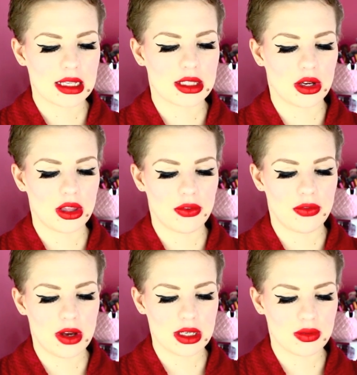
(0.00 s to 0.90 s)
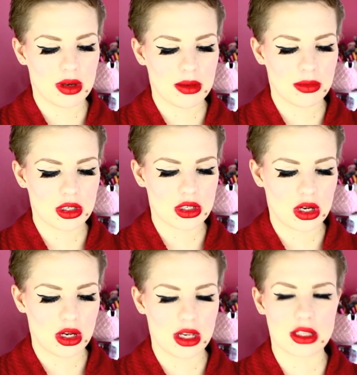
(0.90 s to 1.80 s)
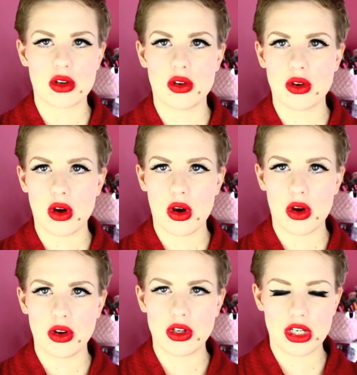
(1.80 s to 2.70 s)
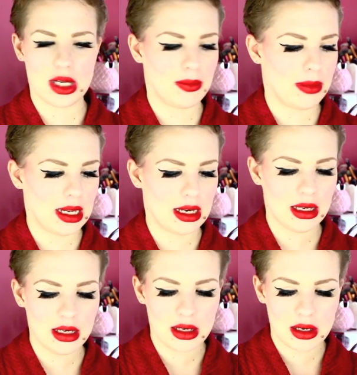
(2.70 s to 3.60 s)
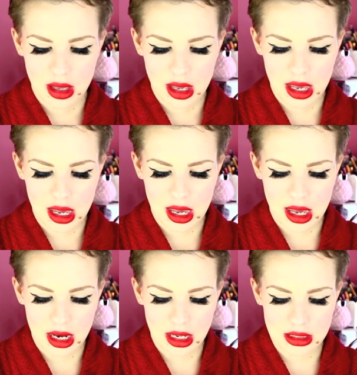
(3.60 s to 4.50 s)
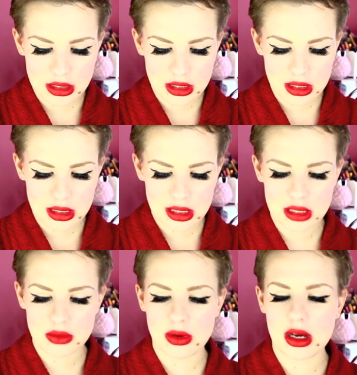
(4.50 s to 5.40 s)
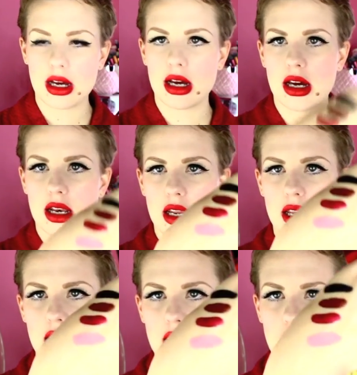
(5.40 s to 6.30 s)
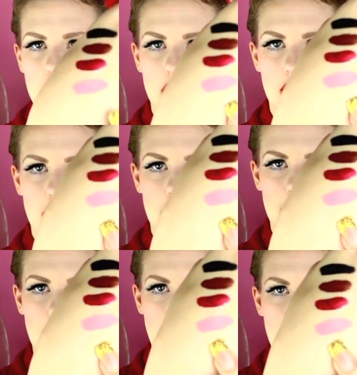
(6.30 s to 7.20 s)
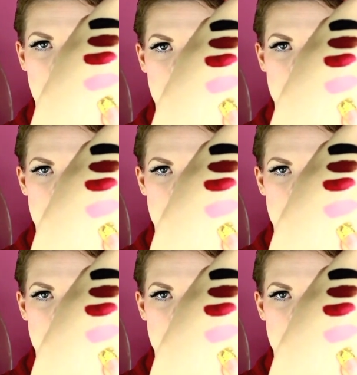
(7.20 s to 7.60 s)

So the first one I'm going to show you is called Ho Chi Minh, and it's just this one here.